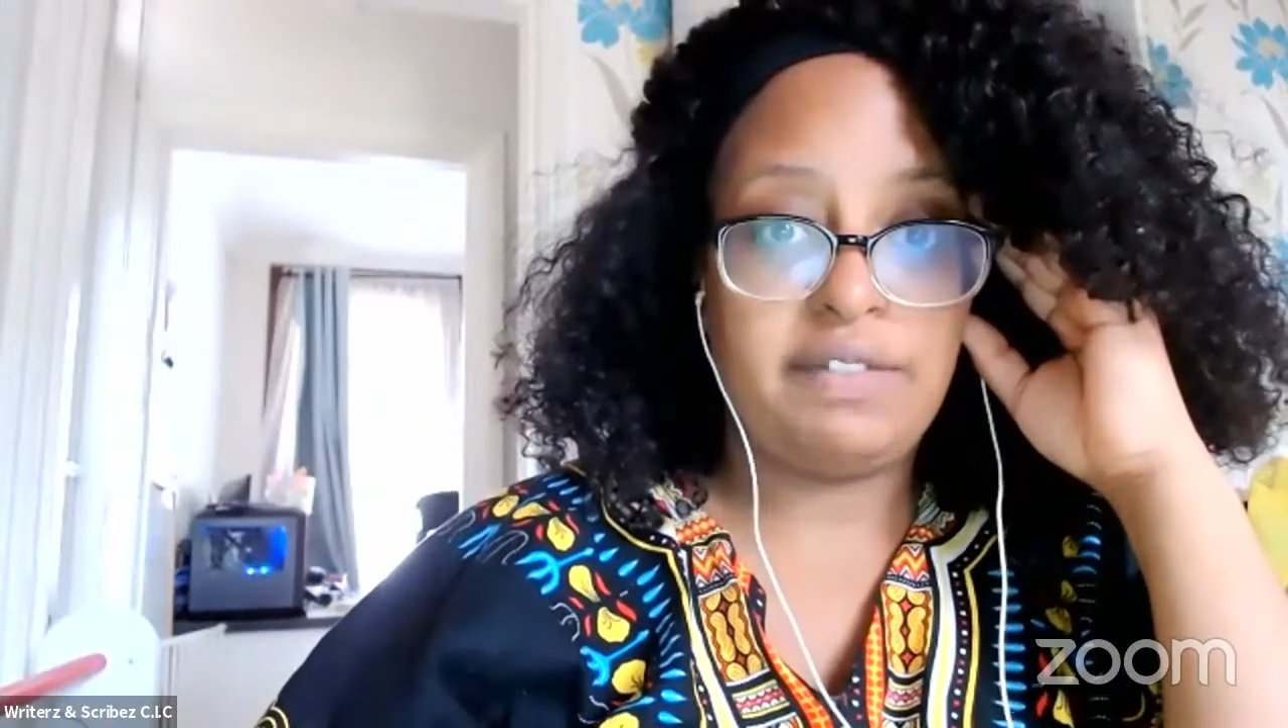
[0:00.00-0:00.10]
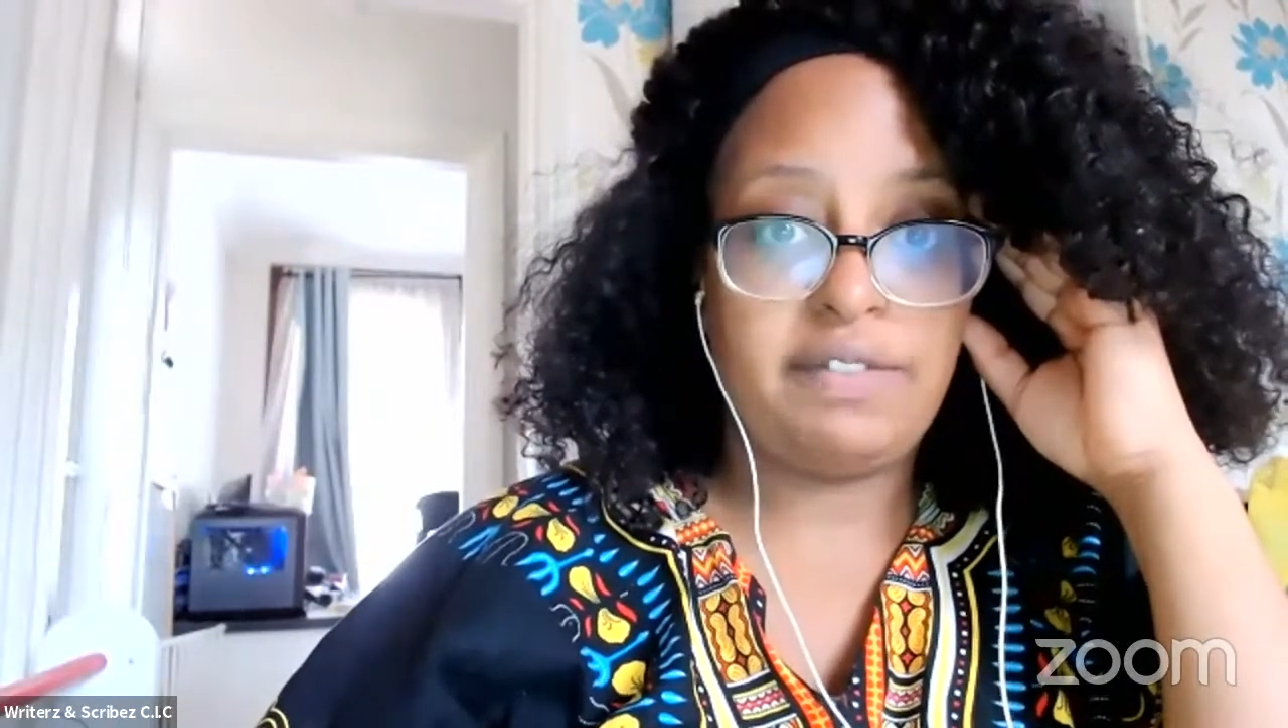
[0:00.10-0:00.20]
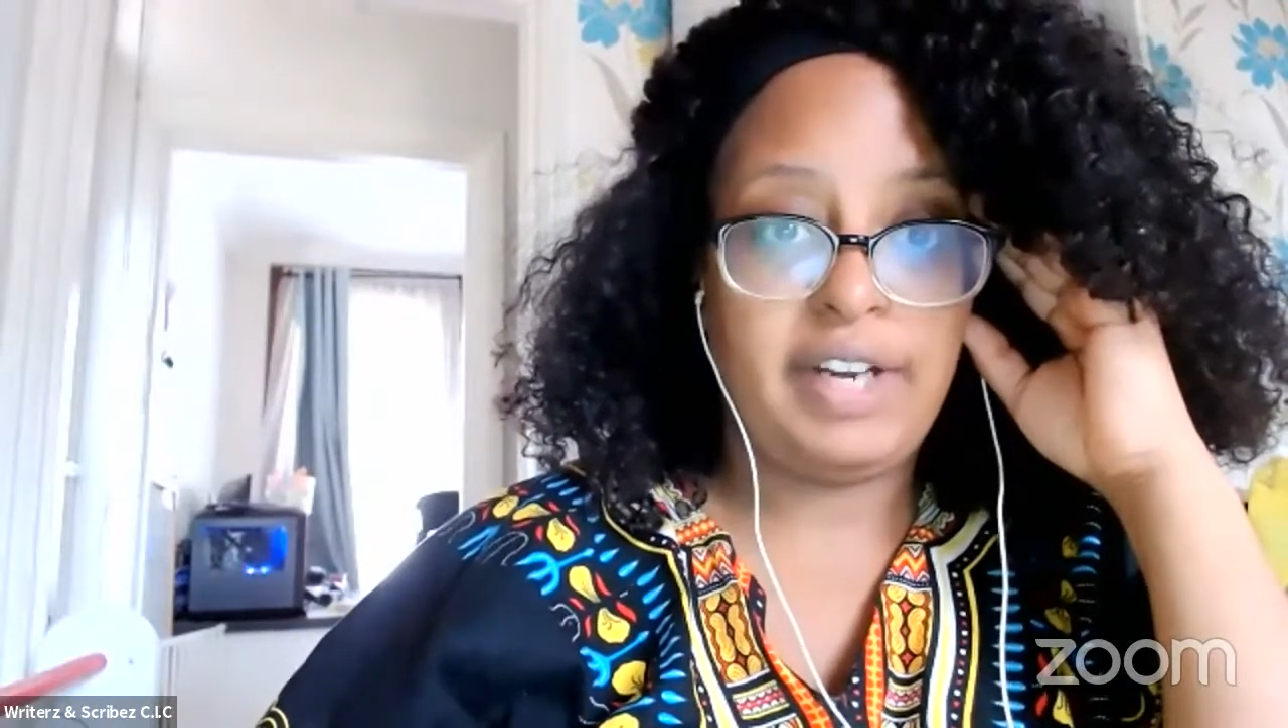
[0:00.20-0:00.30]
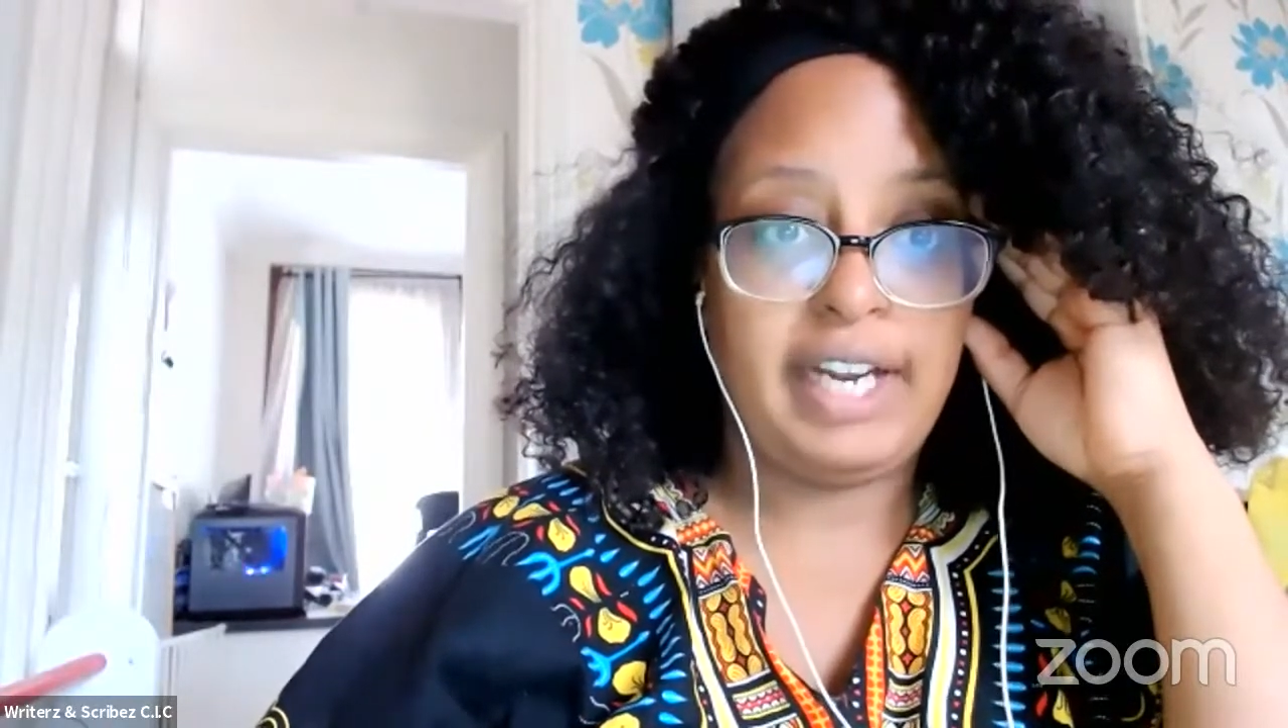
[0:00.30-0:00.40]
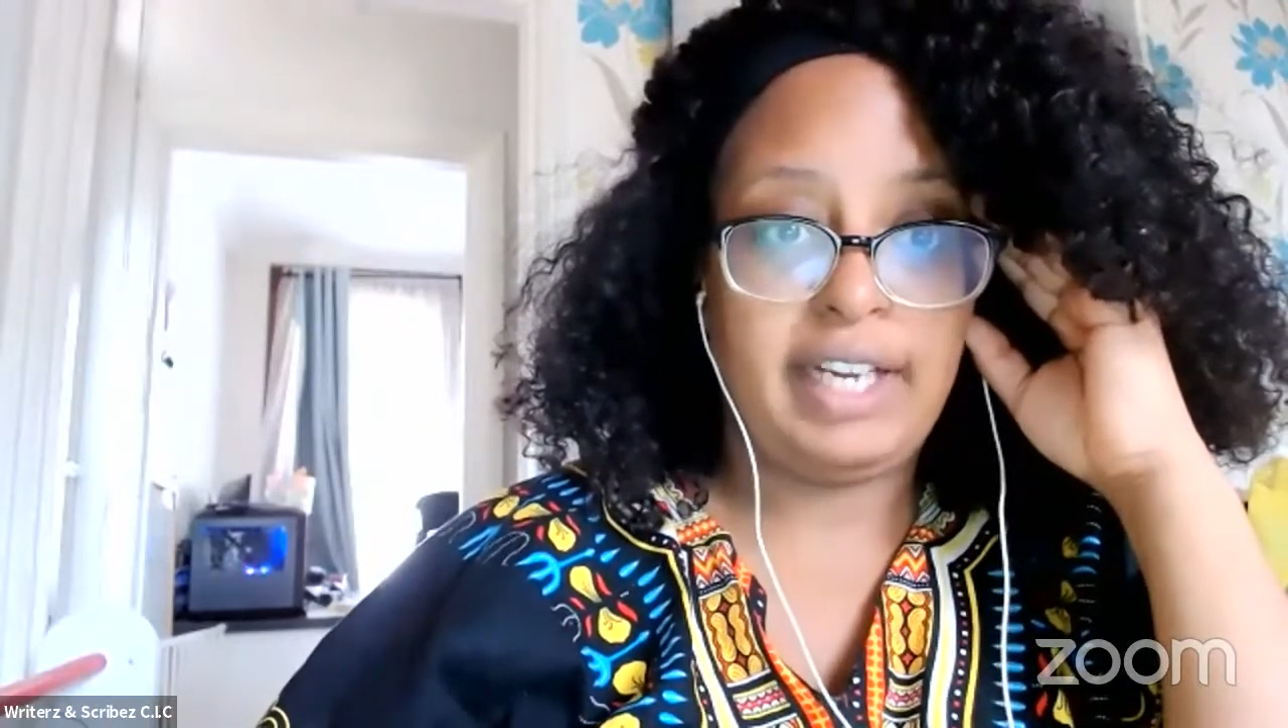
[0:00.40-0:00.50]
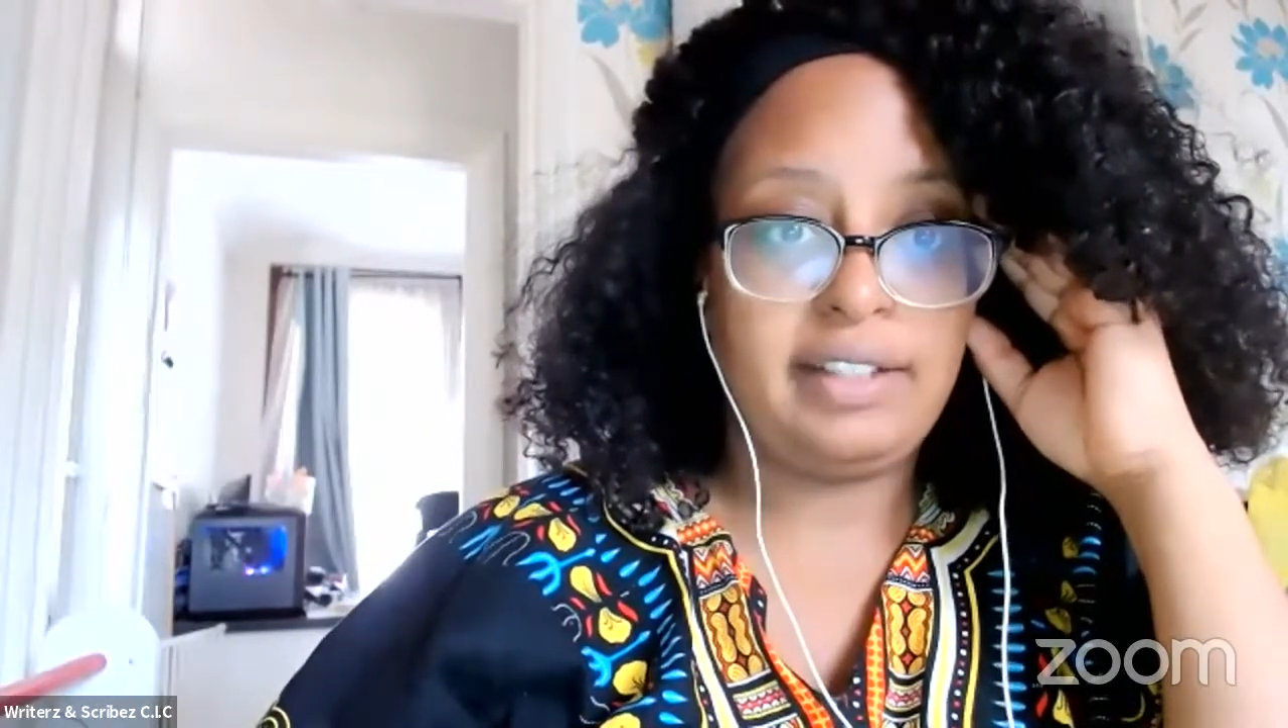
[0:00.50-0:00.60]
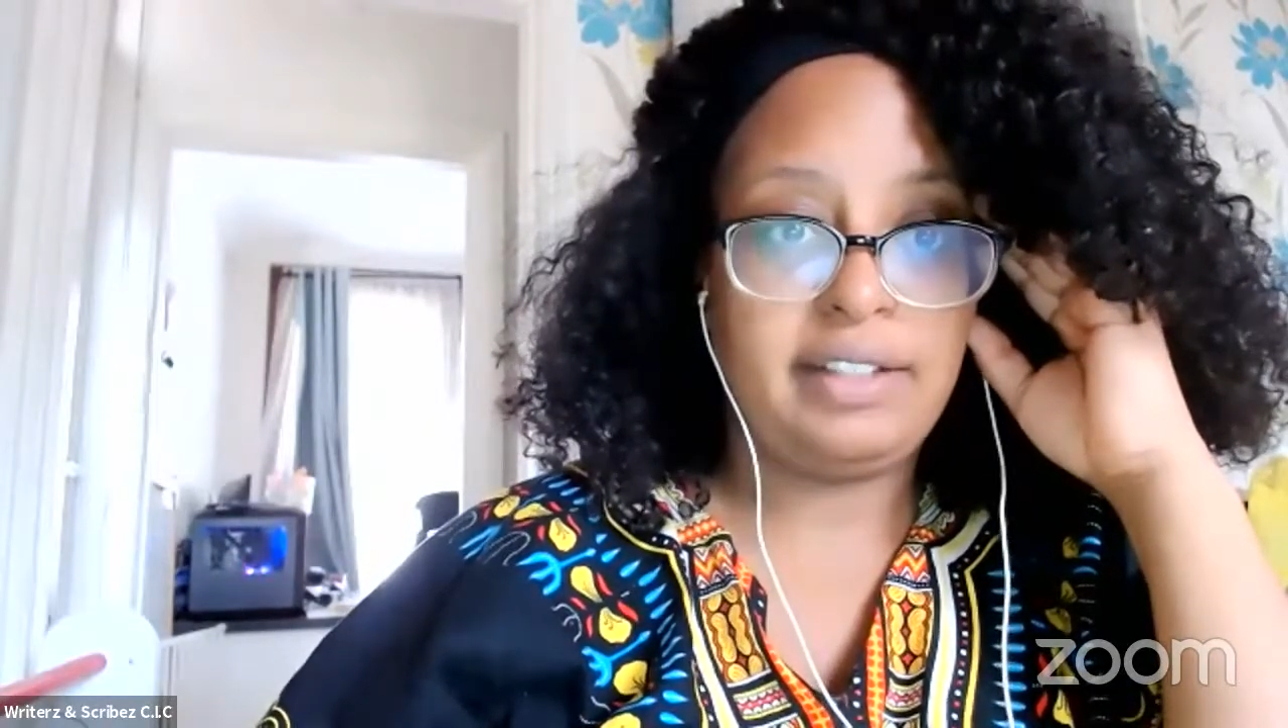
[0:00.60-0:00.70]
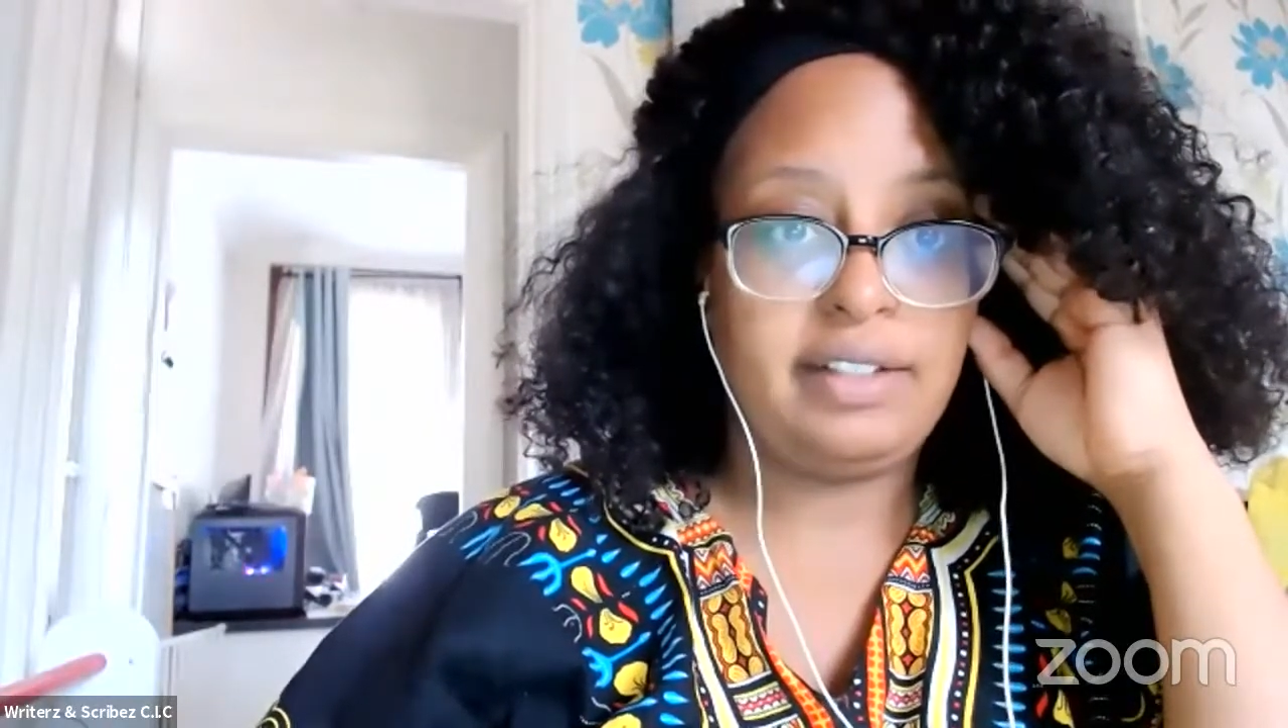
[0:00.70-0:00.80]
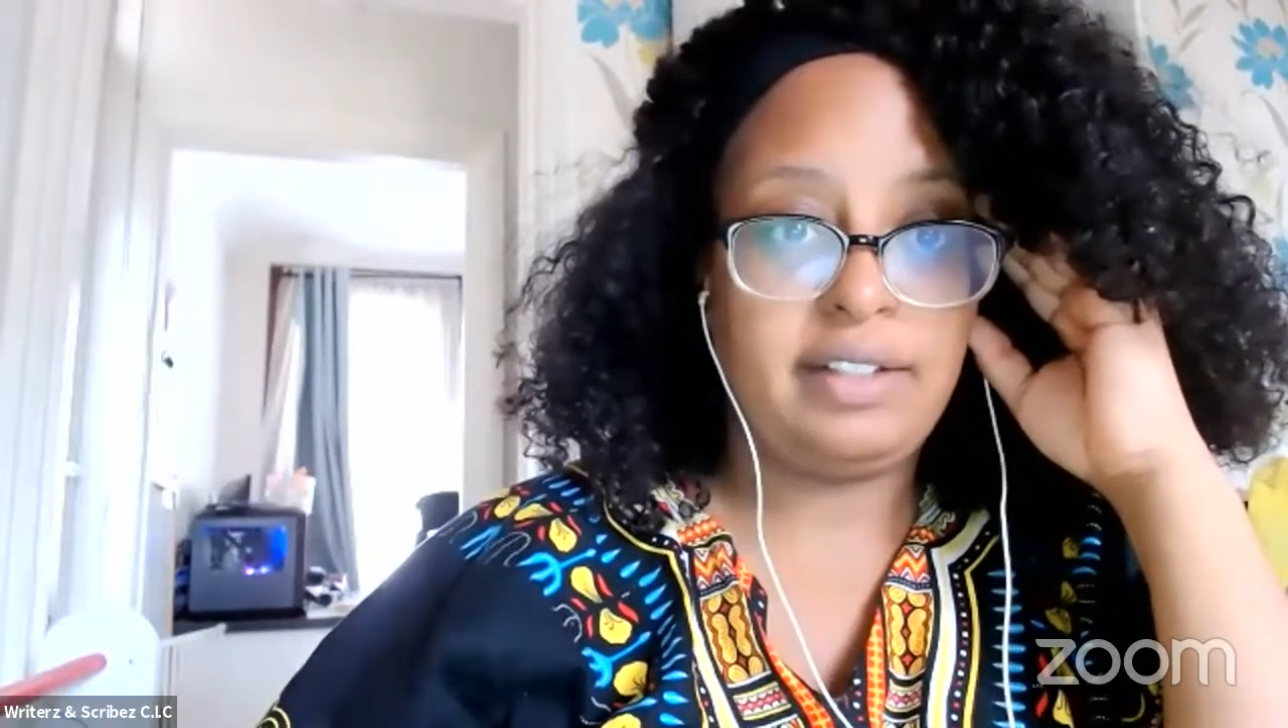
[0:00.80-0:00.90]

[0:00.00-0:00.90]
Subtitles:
fine.